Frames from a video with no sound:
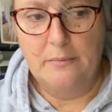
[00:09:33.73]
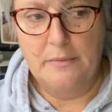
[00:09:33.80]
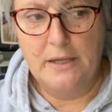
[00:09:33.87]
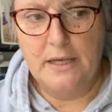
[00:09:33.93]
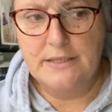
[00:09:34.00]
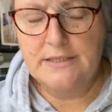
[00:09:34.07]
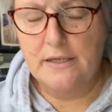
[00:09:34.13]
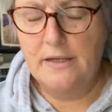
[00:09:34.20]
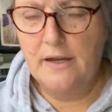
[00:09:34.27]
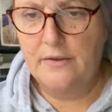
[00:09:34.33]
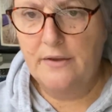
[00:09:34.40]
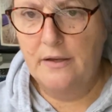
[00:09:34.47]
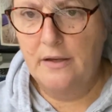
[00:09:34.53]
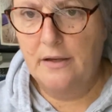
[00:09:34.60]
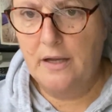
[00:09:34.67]
It's
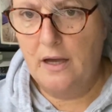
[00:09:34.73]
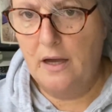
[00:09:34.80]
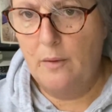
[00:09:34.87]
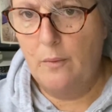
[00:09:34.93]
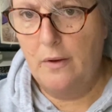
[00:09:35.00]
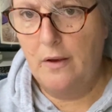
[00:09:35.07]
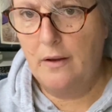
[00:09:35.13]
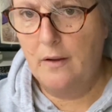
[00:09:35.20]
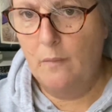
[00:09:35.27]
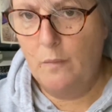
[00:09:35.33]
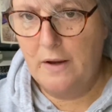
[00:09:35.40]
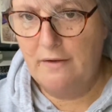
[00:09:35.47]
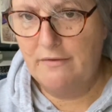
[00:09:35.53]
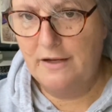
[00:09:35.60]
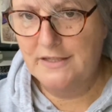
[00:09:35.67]
another cut work and
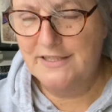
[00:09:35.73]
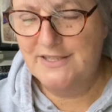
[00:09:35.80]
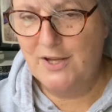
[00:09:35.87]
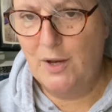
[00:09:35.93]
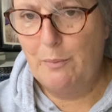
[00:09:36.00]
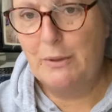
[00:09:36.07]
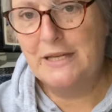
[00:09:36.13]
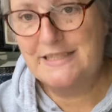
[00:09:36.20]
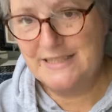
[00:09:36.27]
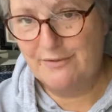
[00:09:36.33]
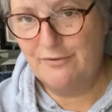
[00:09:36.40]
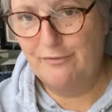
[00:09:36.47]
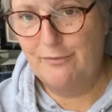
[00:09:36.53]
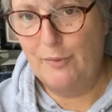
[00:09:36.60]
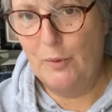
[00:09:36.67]
weaving design, but it's
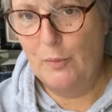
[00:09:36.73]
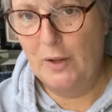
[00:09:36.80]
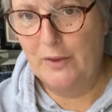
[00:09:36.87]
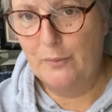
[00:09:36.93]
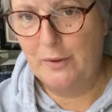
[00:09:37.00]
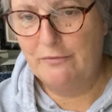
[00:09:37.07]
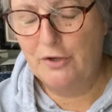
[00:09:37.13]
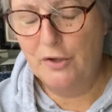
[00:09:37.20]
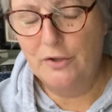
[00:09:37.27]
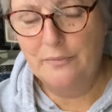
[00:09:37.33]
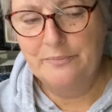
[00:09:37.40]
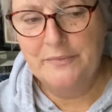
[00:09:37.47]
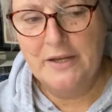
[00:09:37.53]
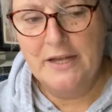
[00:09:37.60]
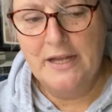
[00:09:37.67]
different from the one that we've got.
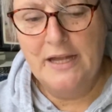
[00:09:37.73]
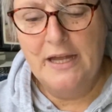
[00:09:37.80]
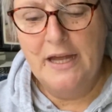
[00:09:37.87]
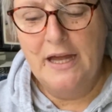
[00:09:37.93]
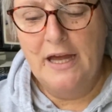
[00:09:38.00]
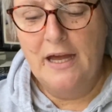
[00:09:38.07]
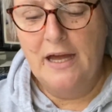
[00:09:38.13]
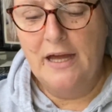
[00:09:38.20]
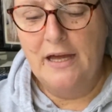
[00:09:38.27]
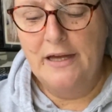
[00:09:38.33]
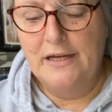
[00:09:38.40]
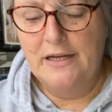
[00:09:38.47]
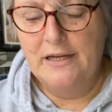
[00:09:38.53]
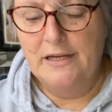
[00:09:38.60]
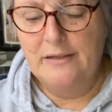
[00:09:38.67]

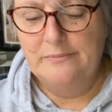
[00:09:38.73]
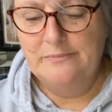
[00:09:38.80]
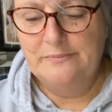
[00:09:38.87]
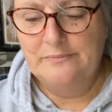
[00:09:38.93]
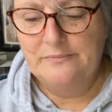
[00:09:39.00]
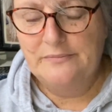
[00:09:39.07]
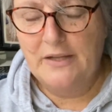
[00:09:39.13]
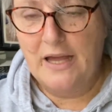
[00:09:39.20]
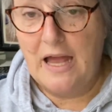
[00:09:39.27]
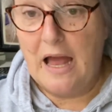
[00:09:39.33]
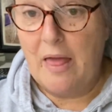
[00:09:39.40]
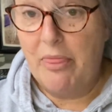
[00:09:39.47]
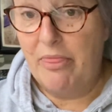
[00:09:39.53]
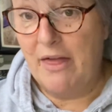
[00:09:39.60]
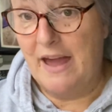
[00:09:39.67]
And
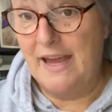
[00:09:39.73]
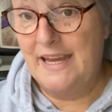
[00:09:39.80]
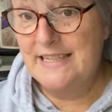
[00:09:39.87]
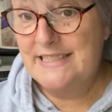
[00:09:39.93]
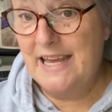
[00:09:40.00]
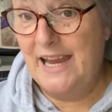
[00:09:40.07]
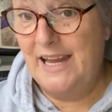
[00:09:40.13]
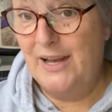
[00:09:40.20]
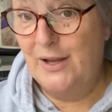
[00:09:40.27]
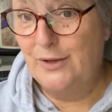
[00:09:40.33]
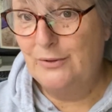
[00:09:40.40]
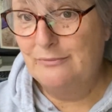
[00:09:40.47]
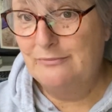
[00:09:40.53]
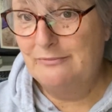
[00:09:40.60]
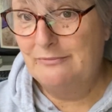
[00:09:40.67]
that is Halo.
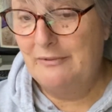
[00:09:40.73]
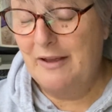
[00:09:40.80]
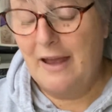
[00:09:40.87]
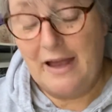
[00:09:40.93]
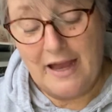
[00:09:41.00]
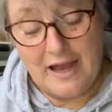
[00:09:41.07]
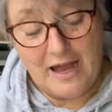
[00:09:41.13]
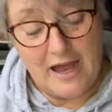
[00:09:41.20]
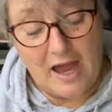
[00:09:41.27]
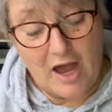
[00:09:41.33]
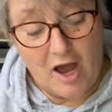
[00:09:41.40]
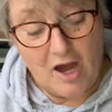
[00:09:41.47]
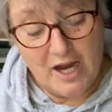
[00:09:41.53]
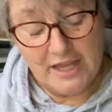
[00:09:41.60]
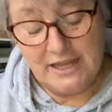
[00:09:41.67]

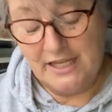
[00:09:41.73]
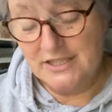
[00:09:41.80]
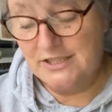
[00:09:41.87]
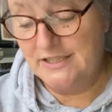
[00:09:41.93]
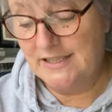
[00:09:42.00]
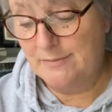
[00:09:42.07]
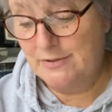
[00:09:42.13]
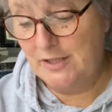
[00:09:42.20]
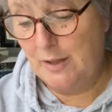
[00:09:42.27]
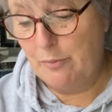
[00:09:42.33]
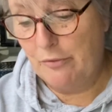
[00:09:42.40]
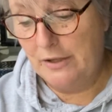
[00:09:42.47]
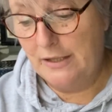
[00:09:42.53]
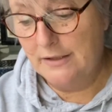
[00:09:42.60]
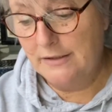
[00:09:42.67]
I think she's absolutely
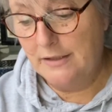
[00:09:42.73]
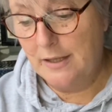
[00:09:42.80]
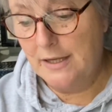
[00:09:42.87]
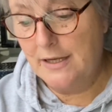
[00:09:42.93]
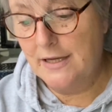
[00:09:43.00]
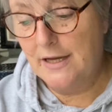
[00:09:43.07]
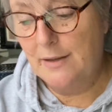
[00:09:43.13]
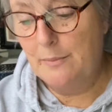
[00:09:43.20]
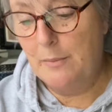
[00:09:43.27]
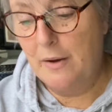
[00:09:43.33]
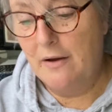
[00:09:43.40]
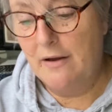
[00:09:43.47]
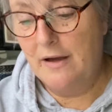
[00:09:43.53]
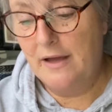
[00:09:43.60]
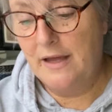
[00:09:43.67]
brilliant.
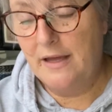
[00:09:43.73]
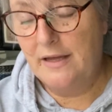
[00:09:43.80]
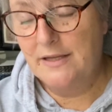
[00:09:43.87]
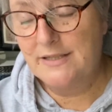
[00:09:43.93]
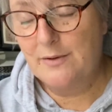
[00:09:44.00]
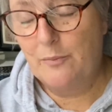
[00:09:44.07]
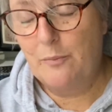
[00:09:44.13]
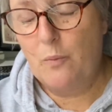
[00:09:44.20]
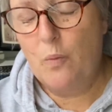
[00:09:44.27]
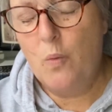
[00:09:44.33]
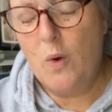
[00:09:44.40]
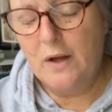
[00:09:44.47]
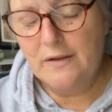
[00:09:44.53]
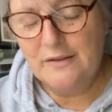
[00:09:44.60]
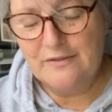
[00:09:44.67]
My
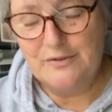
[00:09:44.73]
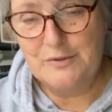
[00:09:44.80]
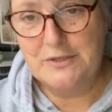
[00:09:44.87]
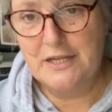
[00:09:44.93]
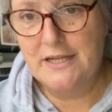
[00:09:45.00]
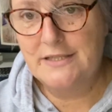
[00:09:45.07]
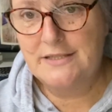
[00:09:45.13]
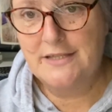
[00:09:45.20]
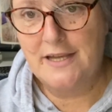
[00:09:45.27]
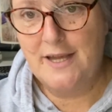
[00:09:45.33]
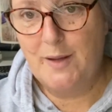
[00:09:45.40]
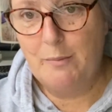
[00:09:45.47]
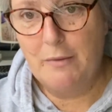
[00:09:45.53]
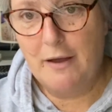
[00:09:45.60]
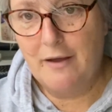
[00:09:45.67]
wonderful test team